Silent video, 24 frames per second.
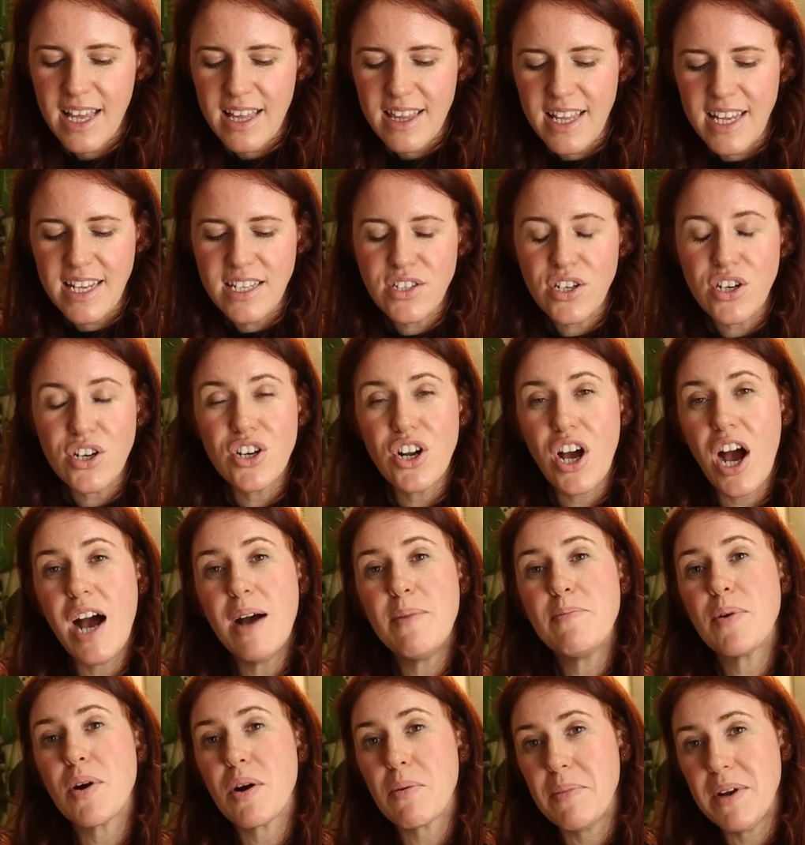These are
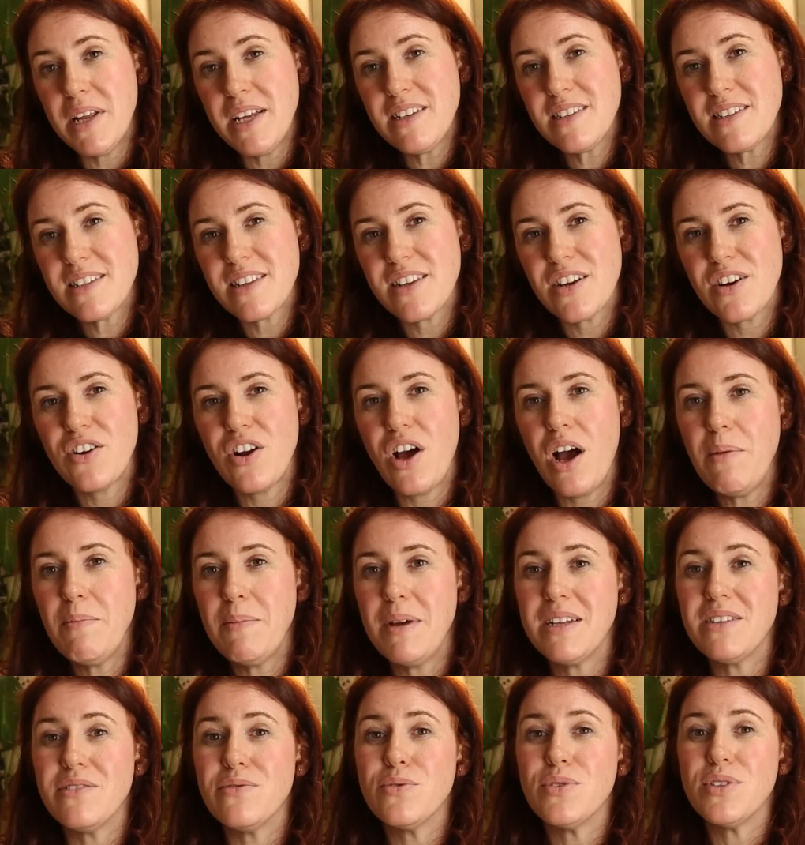not permanent. They're not
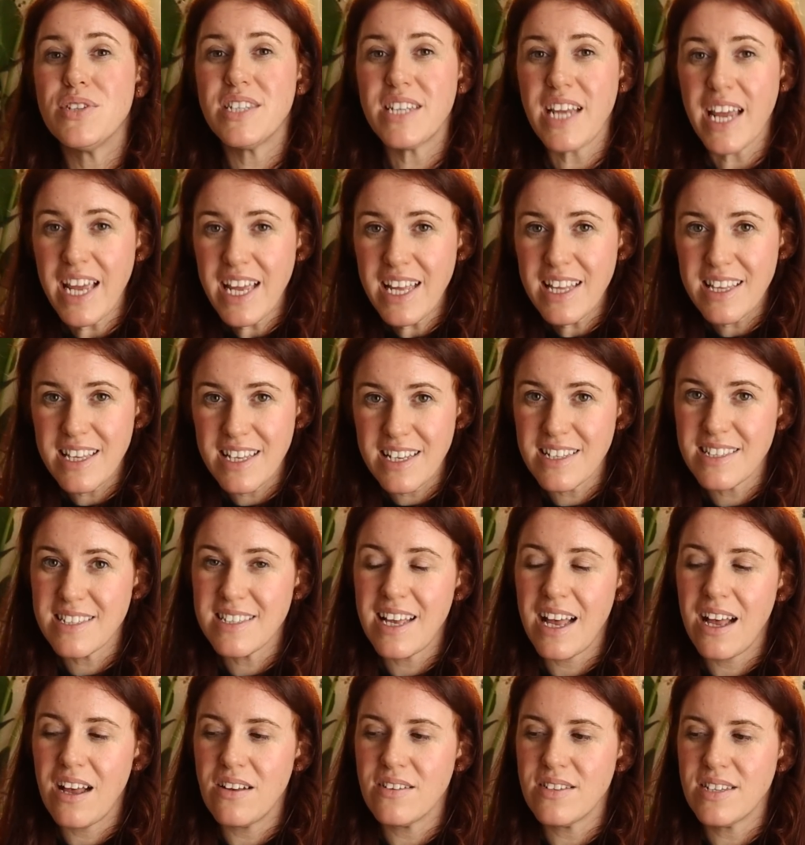meant to stay in these
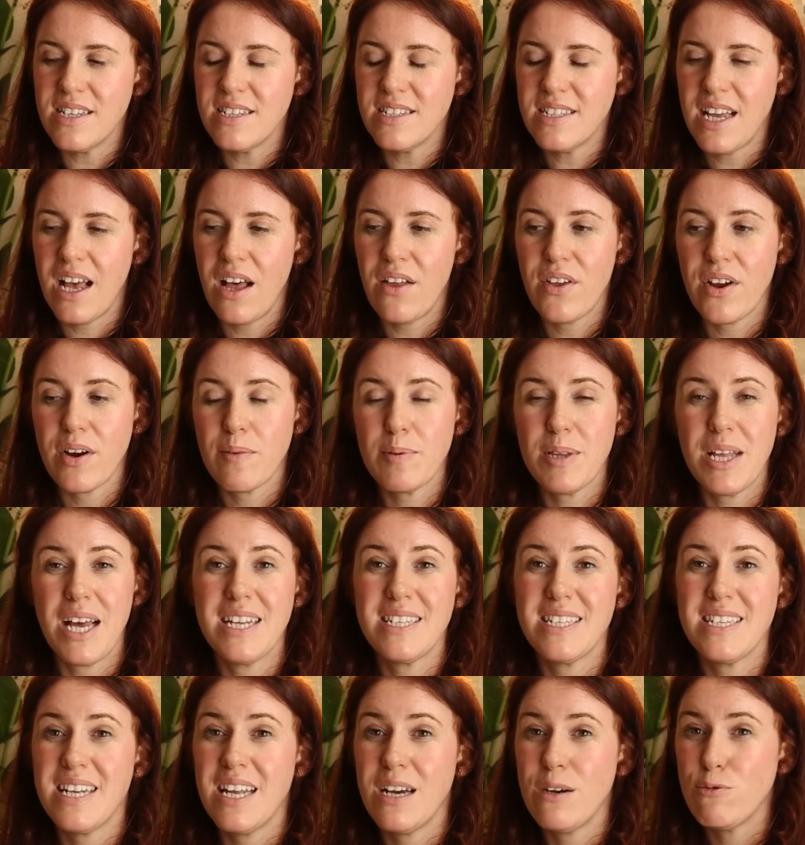cells until they're
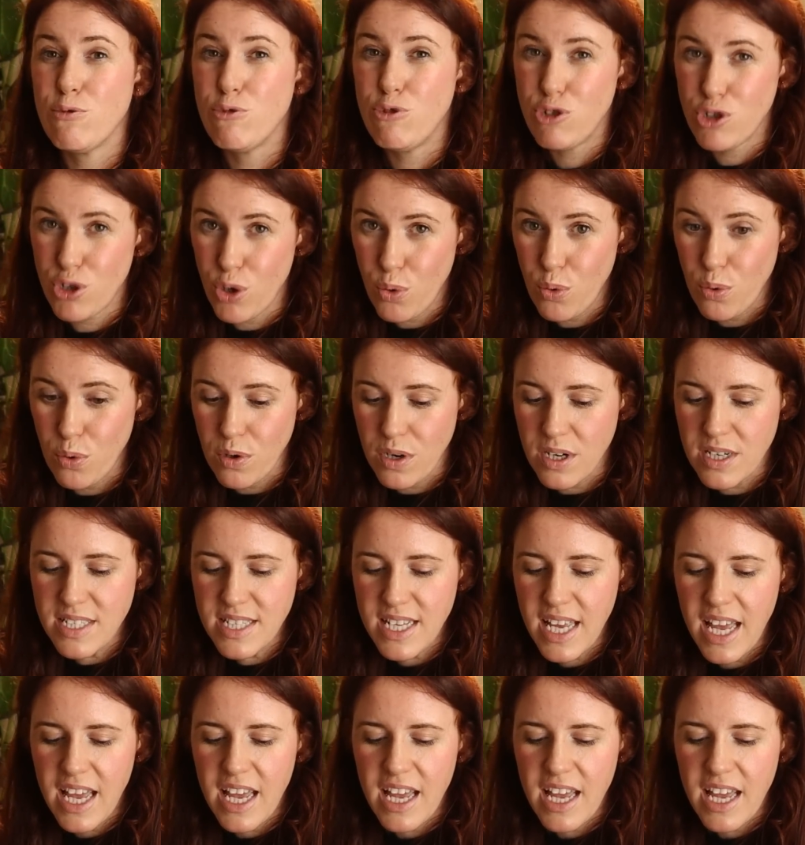planted outdoors.